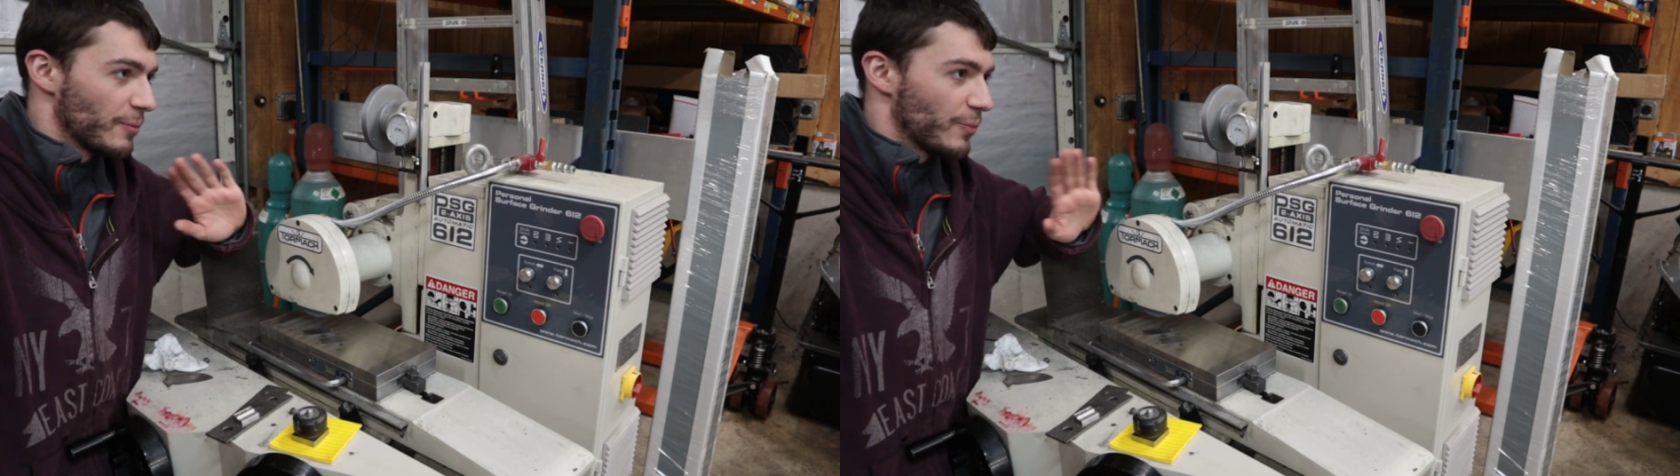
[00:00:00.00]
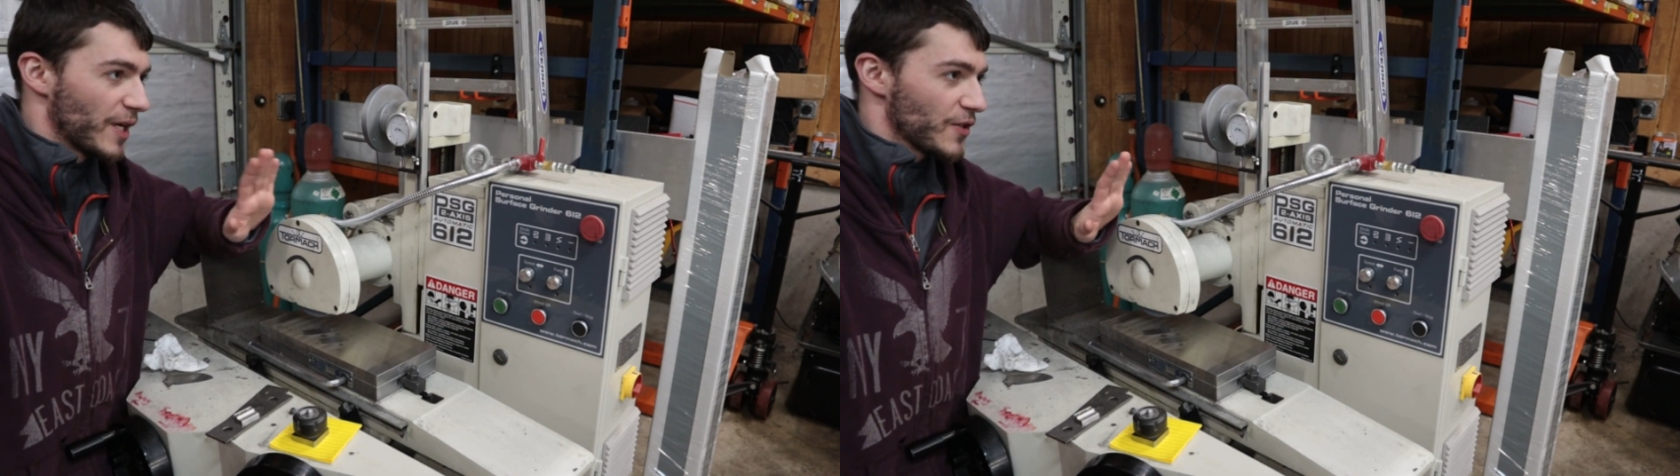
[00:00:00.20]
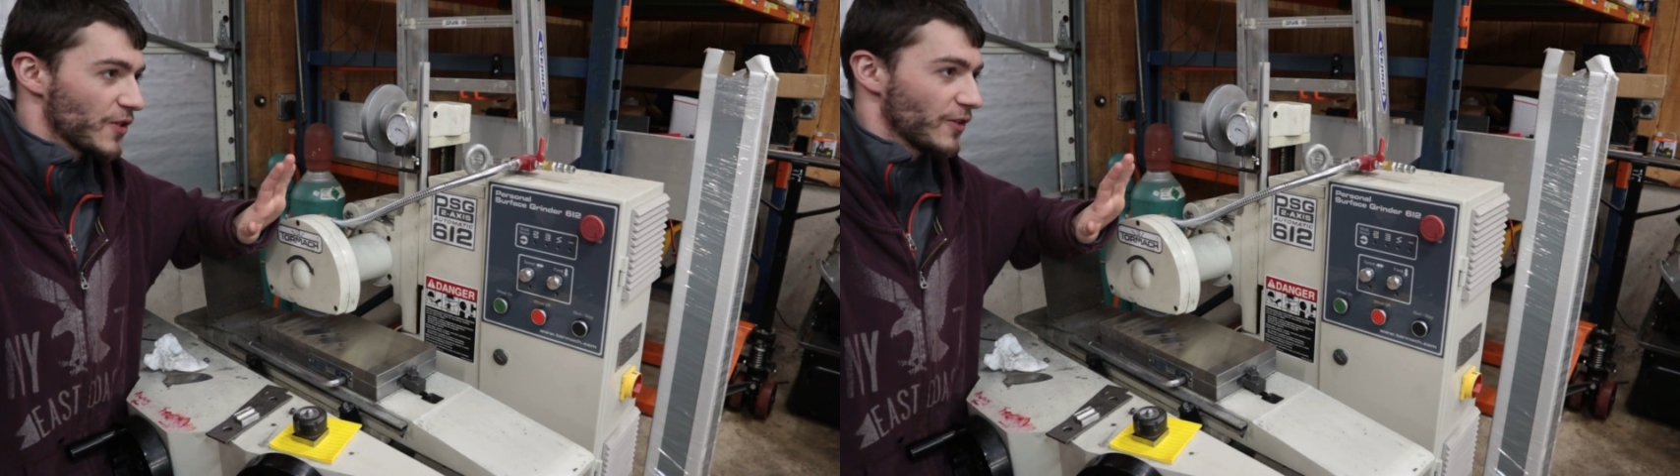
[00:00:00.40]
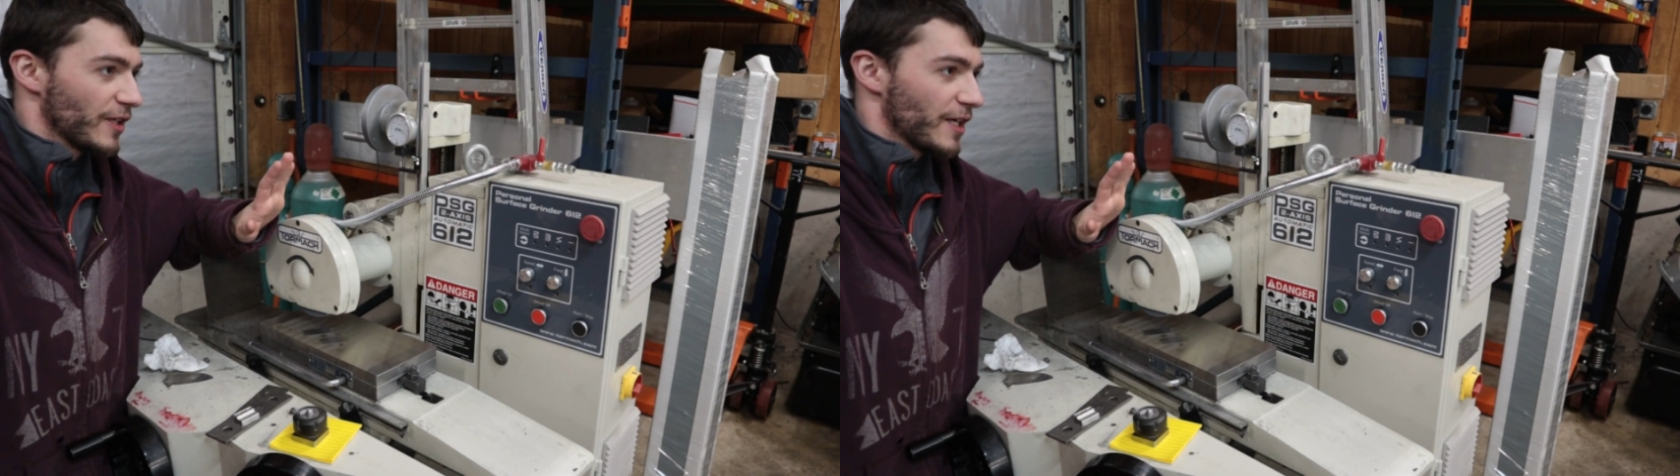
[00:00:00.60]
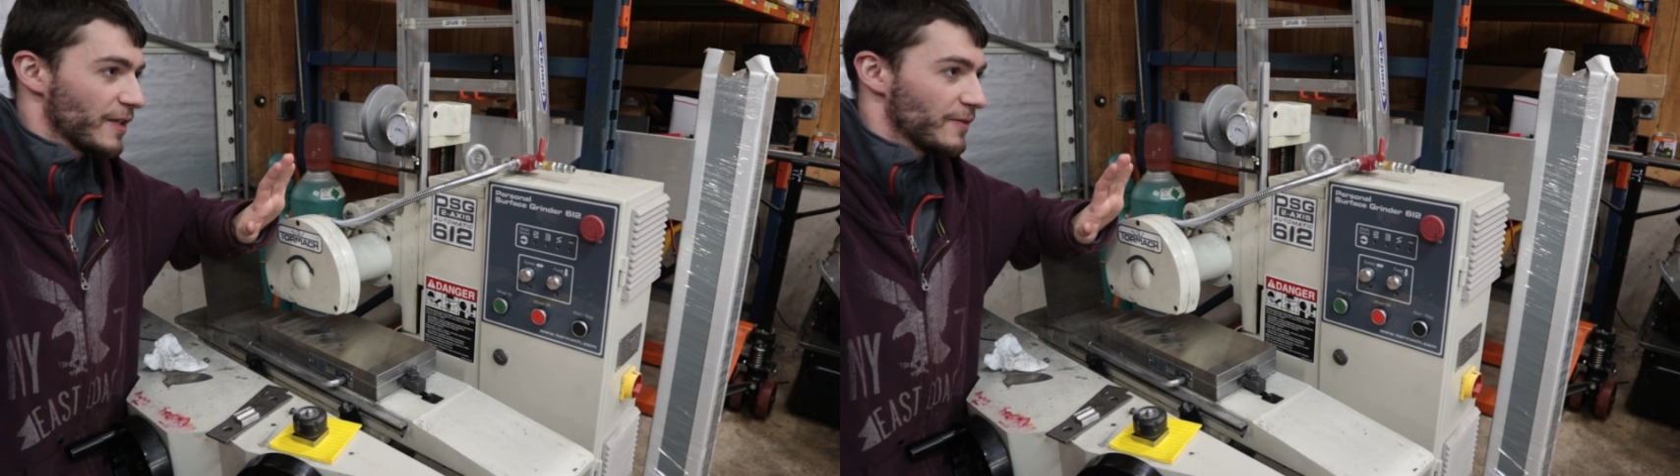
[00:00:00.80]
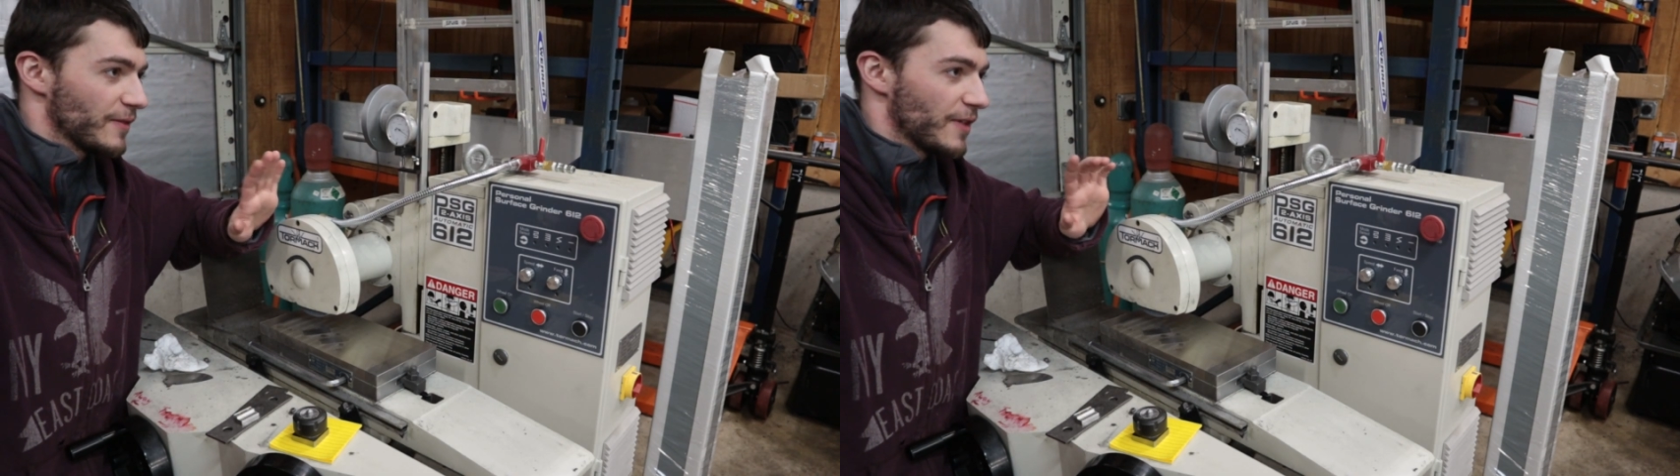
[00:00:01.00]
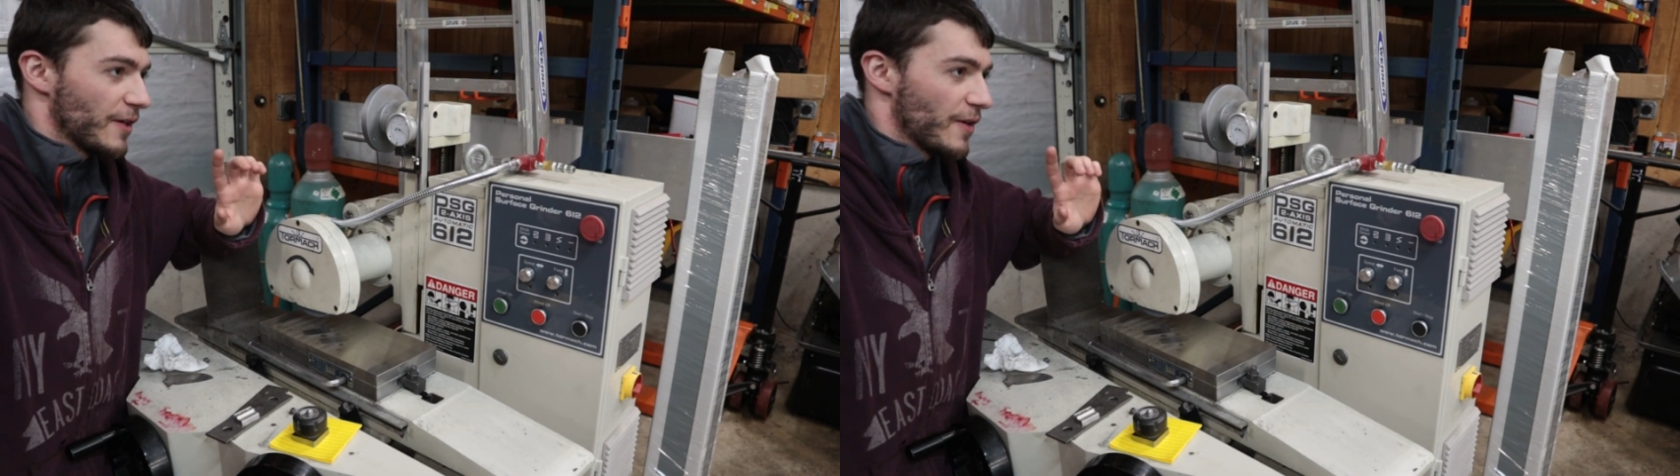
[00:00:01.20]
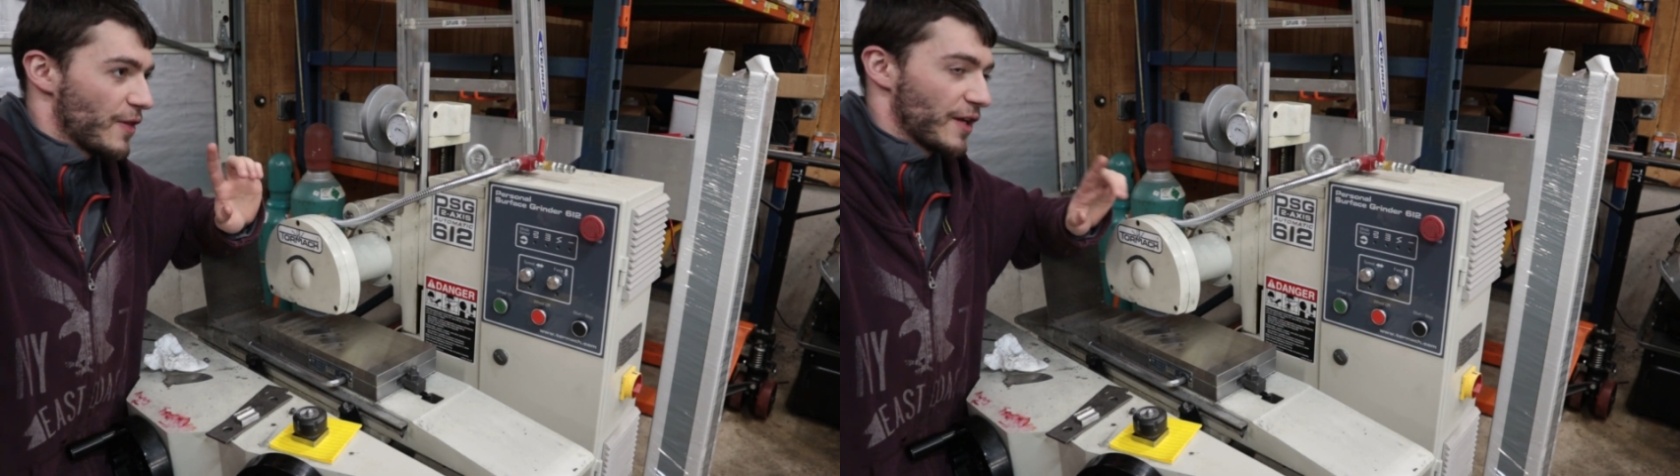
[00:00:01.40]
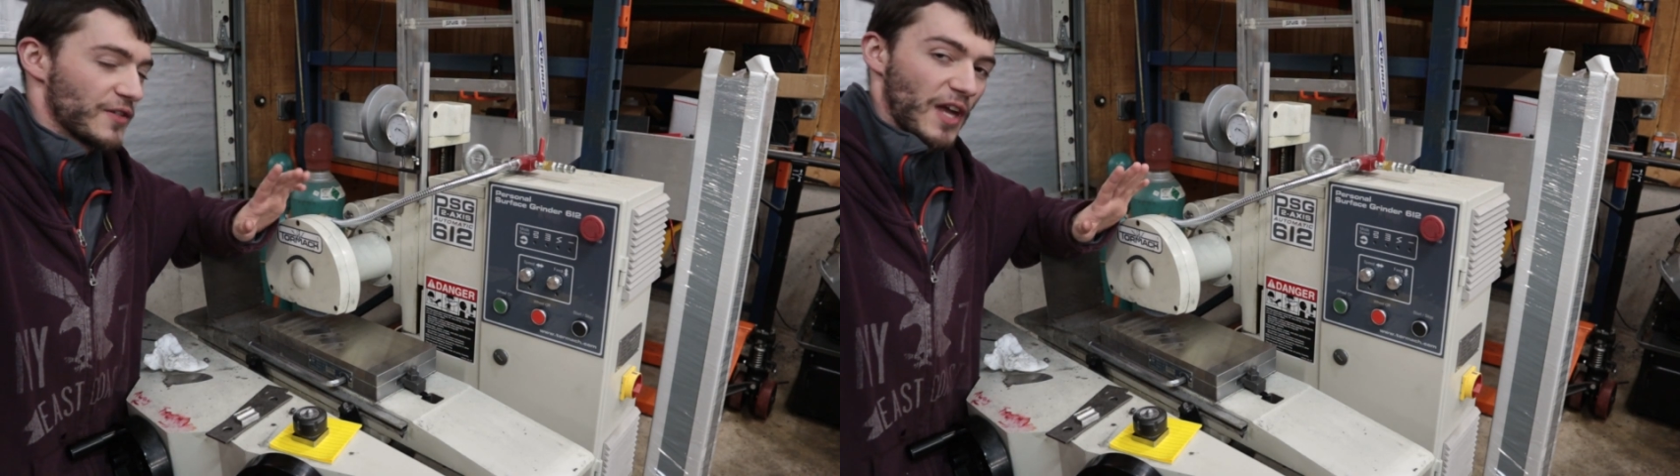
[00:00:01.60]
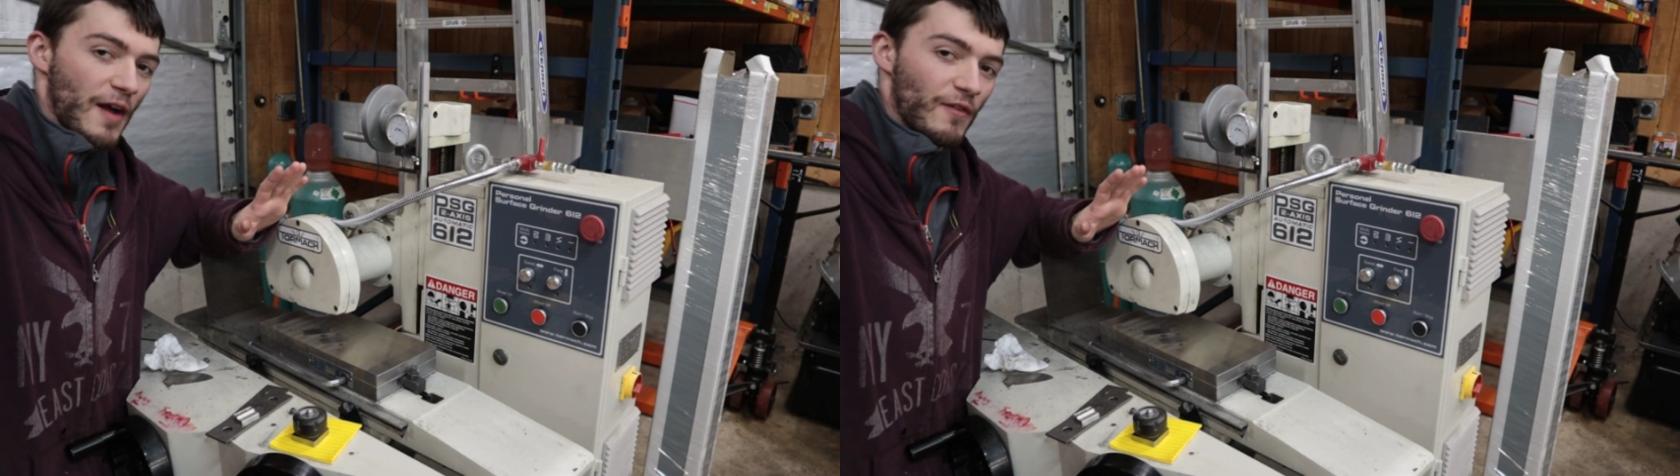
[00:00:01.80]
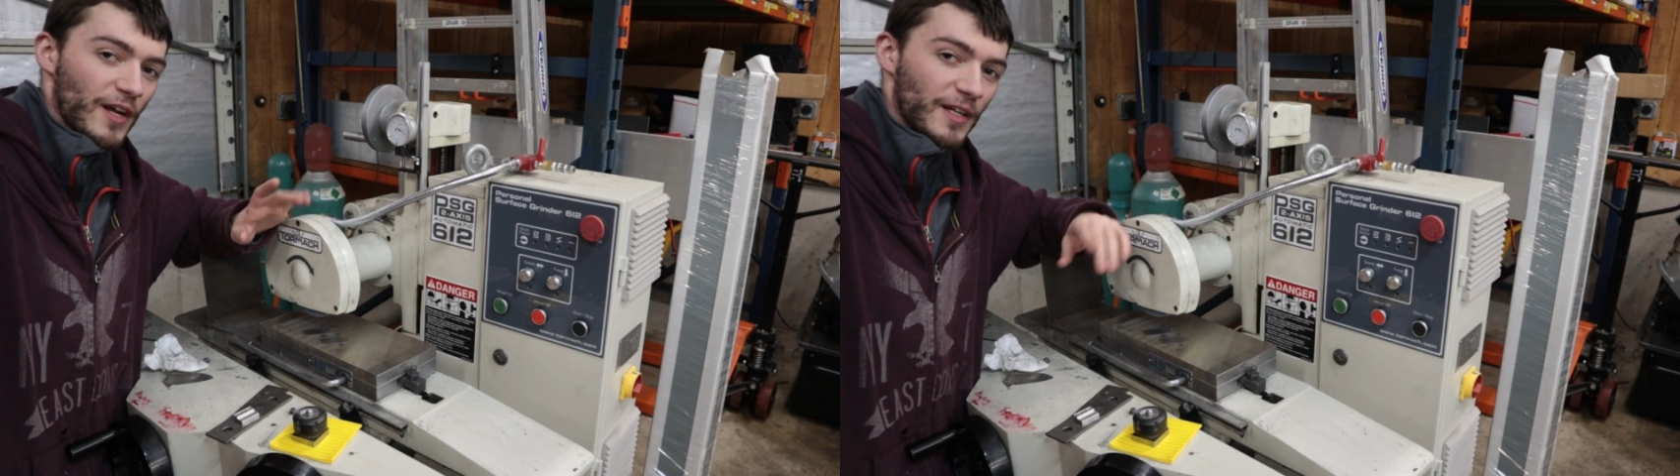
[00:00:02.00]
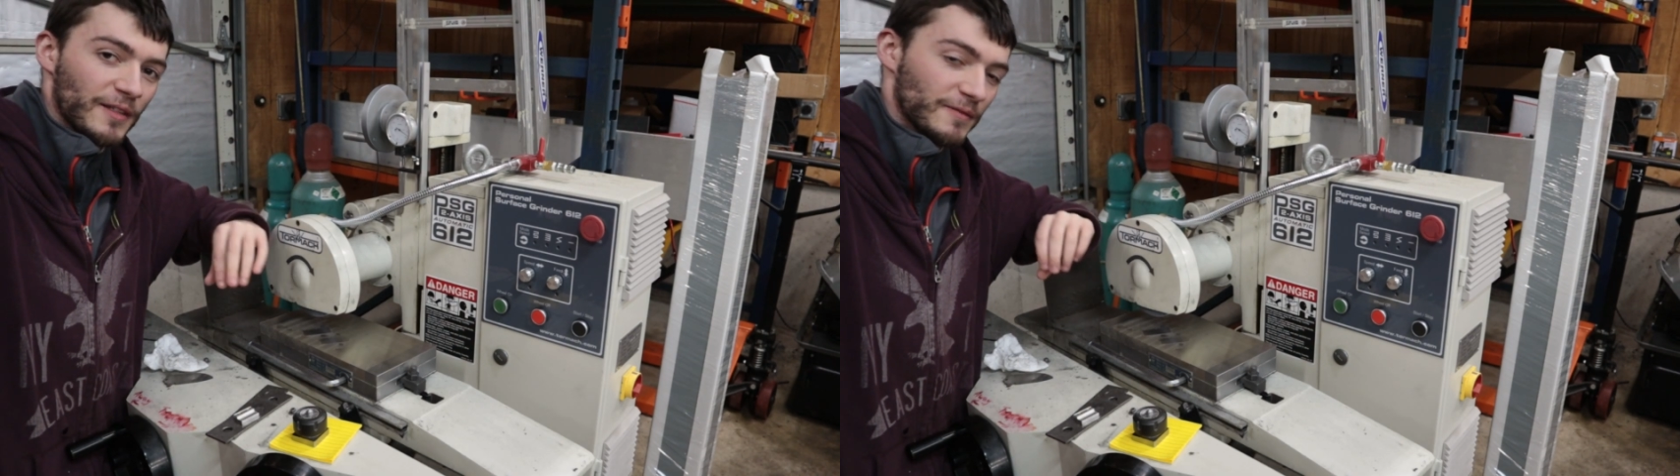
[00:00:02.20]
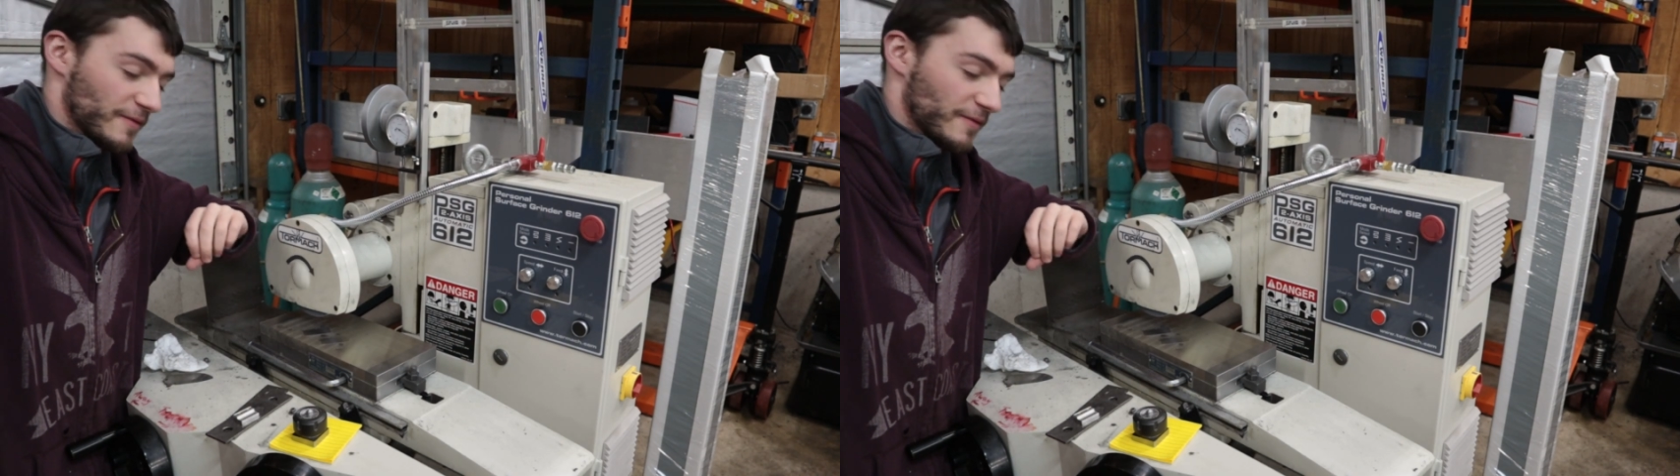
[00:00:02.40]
basically things I've read,